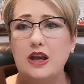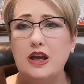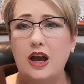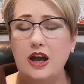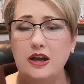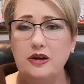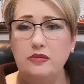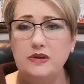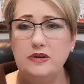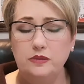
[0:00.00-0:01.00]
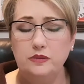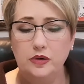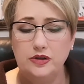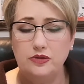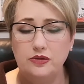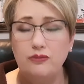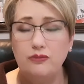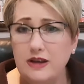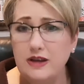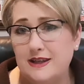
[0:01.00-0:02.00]
what's the word,
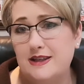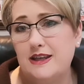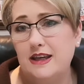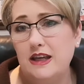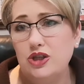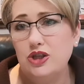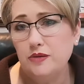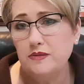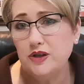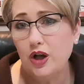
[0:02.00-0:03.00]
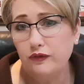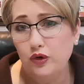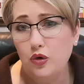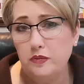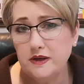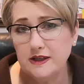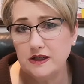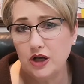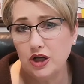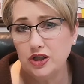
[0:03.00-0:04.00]
risk in terms of your
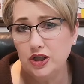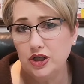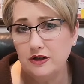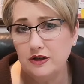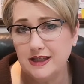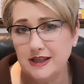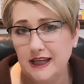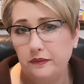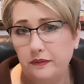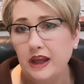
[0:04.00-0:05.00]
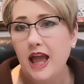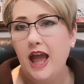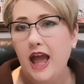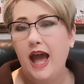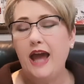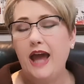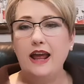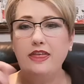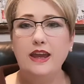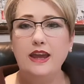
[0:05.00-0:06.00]
business continuity. And I
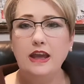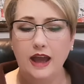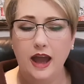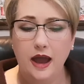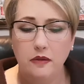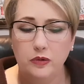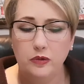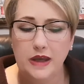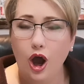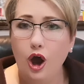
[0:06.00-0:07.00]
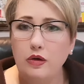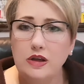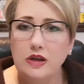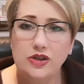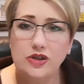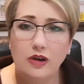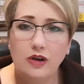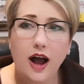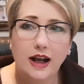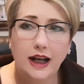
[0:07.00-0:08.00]
think we owe it to
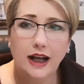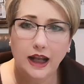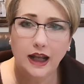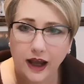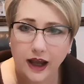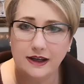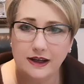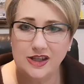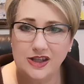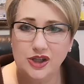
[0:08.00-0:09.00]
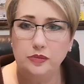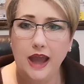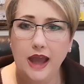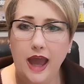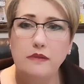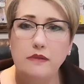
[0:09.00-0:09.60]
our clients to be able